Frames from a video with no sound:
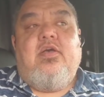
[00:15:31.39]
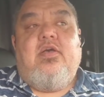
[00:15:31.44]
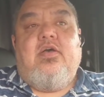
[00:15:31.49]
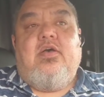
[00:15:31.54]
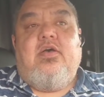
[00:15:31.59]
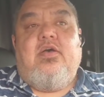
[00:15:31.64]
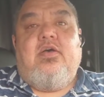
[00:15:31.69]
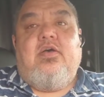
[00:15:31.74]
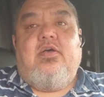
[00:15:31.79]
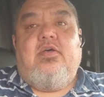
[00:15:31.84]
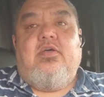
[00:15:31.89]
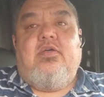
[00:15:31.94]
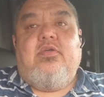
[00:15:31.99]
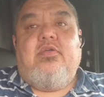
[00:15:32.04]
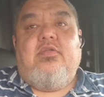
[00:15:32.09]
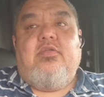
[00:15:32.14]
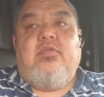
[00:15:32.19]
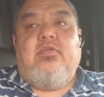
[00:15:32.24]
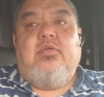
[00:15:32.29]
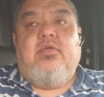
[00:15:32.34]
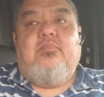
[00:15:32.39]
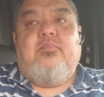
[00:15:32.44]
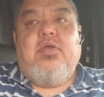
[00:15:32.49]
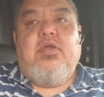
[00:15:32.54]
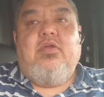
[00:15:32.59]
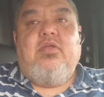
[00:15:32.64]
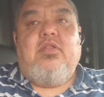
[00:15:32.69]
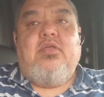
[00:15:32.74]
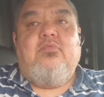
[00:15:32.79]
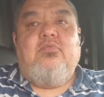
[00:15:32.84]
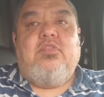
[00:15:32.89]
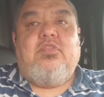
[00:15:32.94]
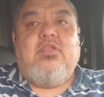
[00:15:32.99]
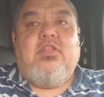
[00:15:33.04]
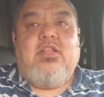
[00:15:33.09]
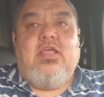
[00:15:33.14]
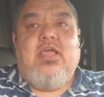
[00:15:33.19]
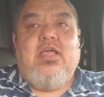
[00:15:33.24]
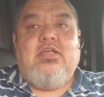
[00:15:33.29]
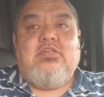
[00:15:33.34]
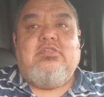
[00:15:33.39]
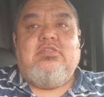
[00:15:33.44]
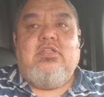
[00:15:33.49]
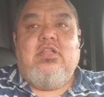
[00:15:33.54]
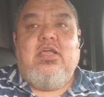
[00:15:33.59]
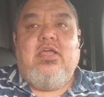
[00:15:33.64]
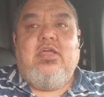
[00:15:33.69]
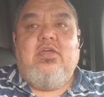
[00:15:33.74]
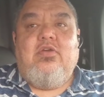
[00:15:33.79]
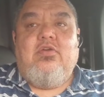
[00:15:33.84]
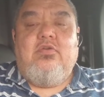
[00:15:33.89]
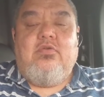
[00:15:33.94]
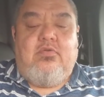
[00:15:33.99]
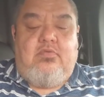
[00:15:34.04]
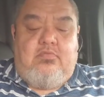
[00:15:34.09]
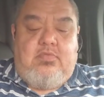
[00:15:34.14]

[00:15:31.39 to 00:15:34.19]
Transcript: Apparently with the last layer,